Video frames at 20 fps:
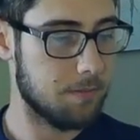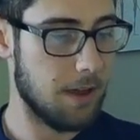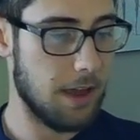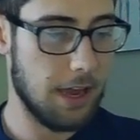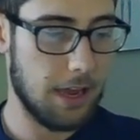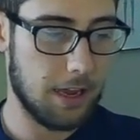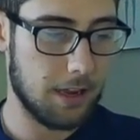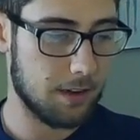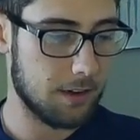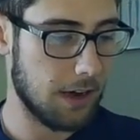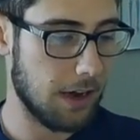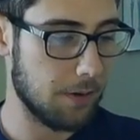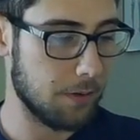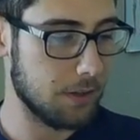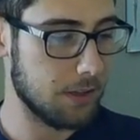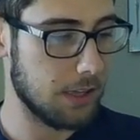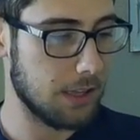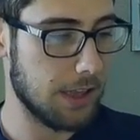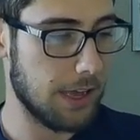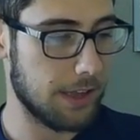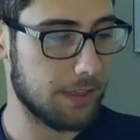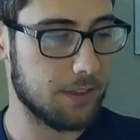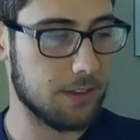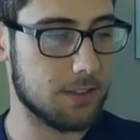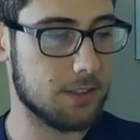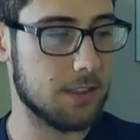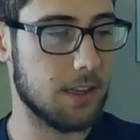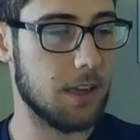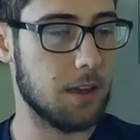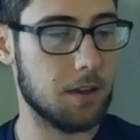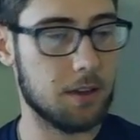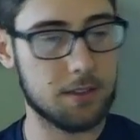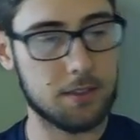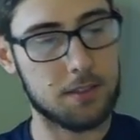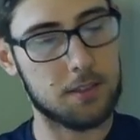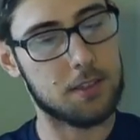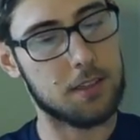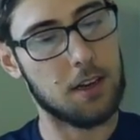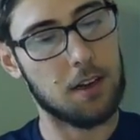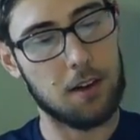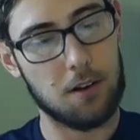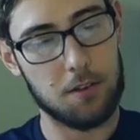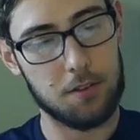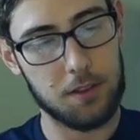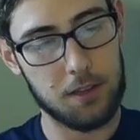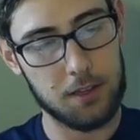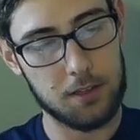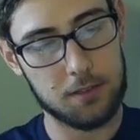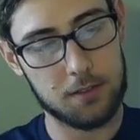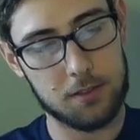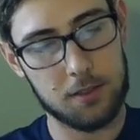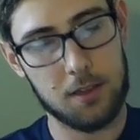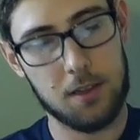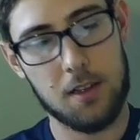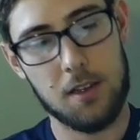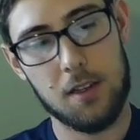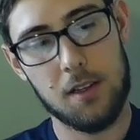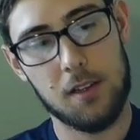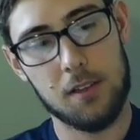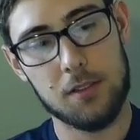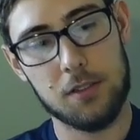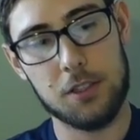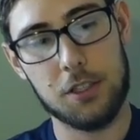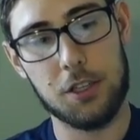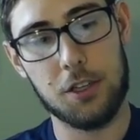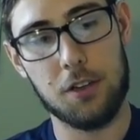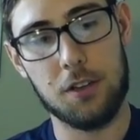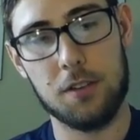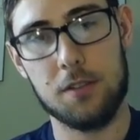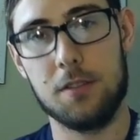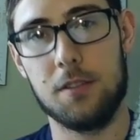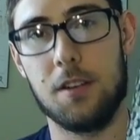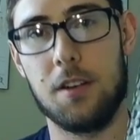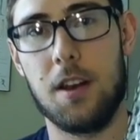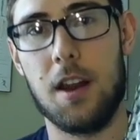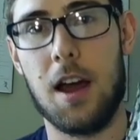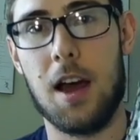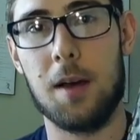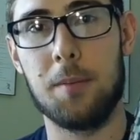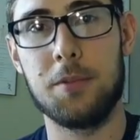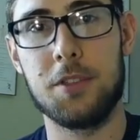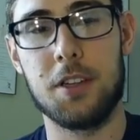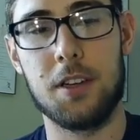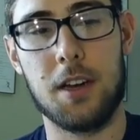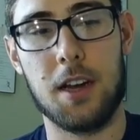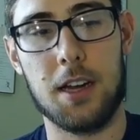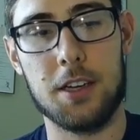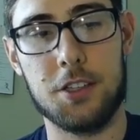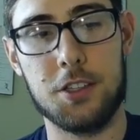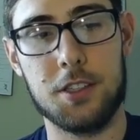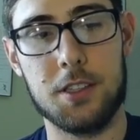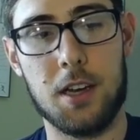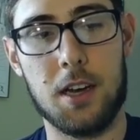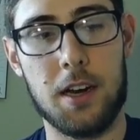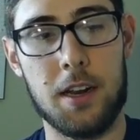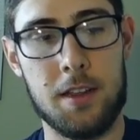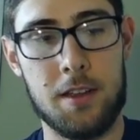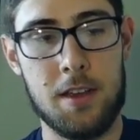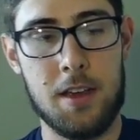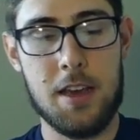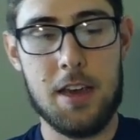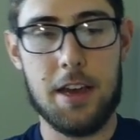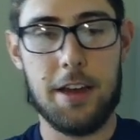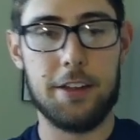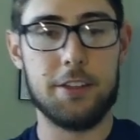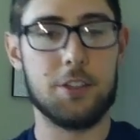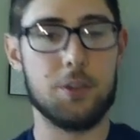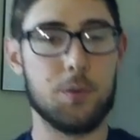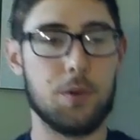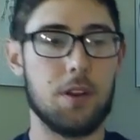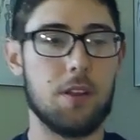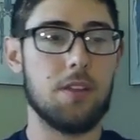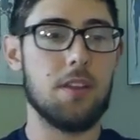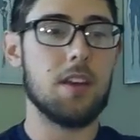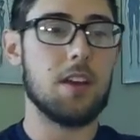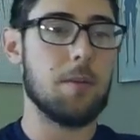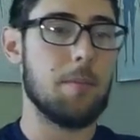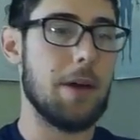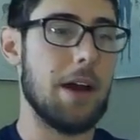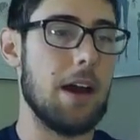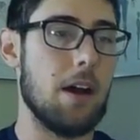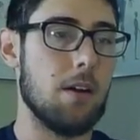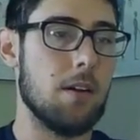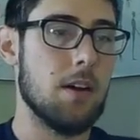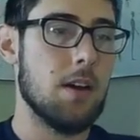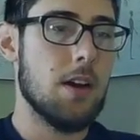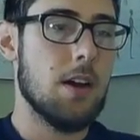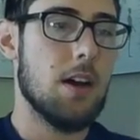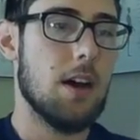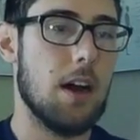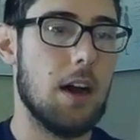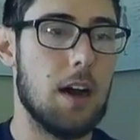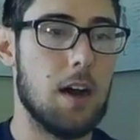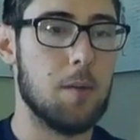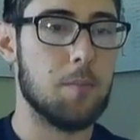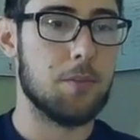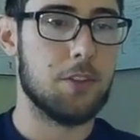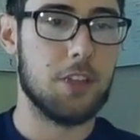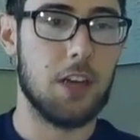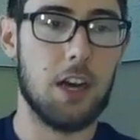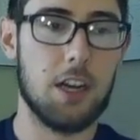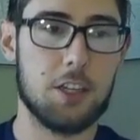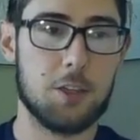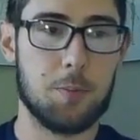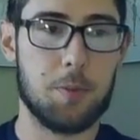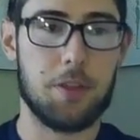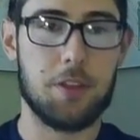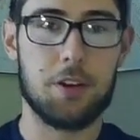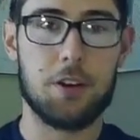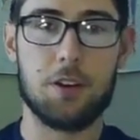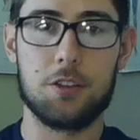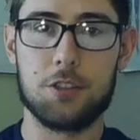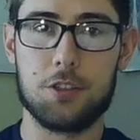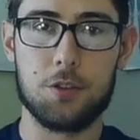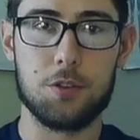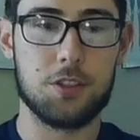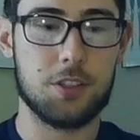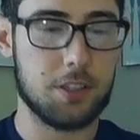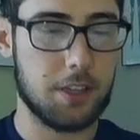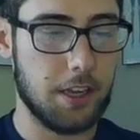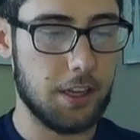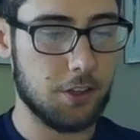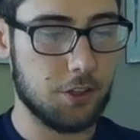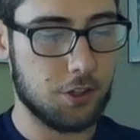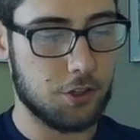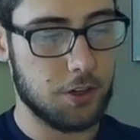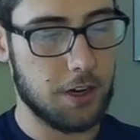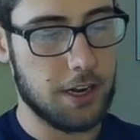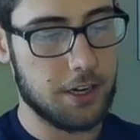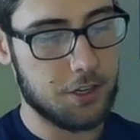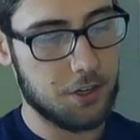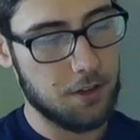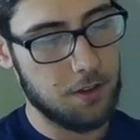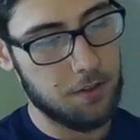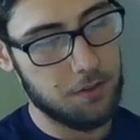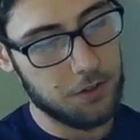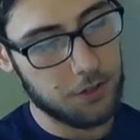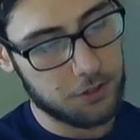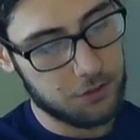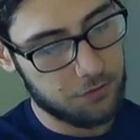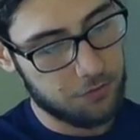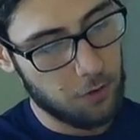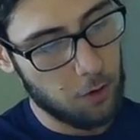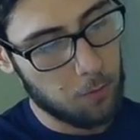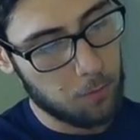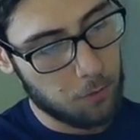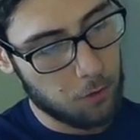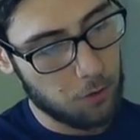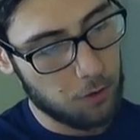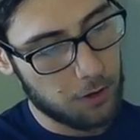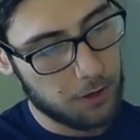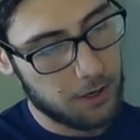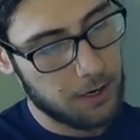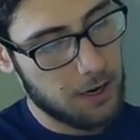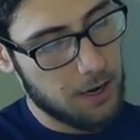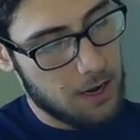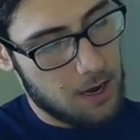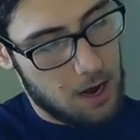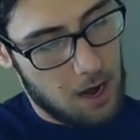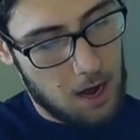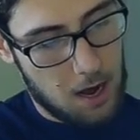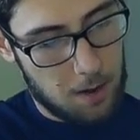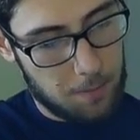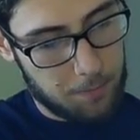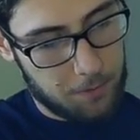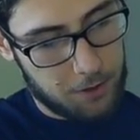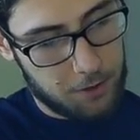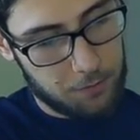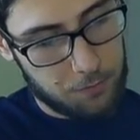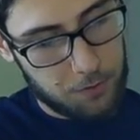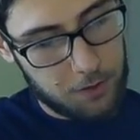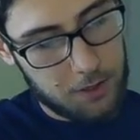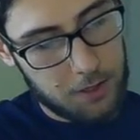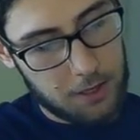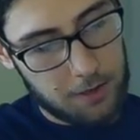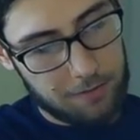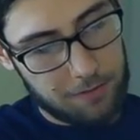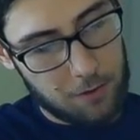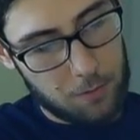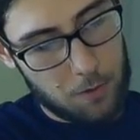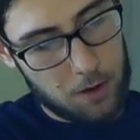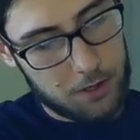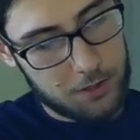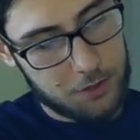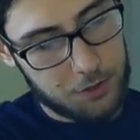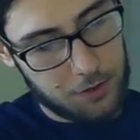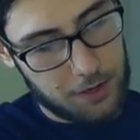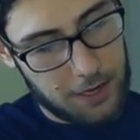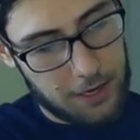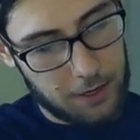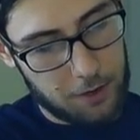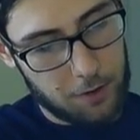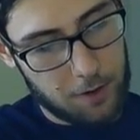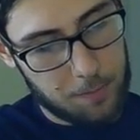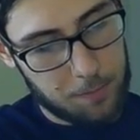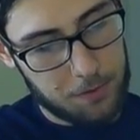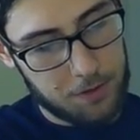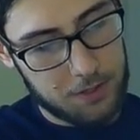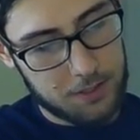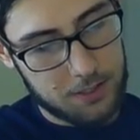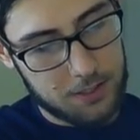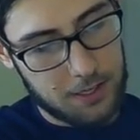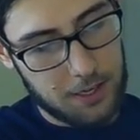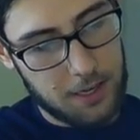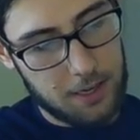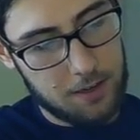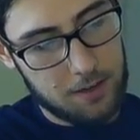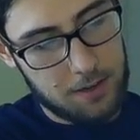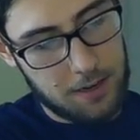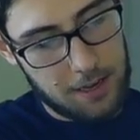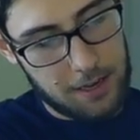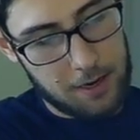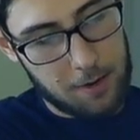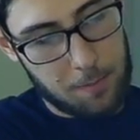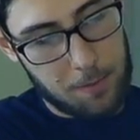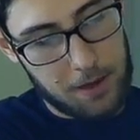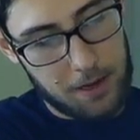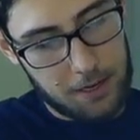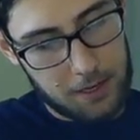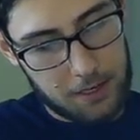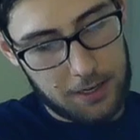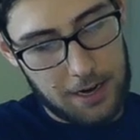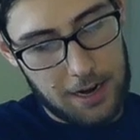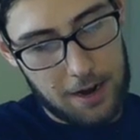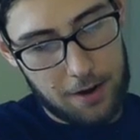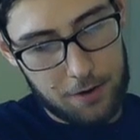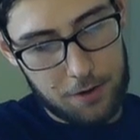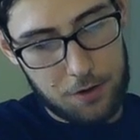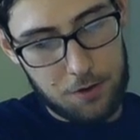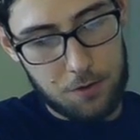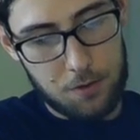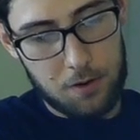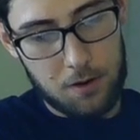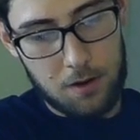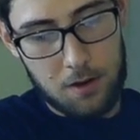and I really like this thing because it's got all these little knobs and notches on it. And so when you think about touch, but then also skin stretch, this foam roller can really, if you want to, get a grip of the skin, and depending on how you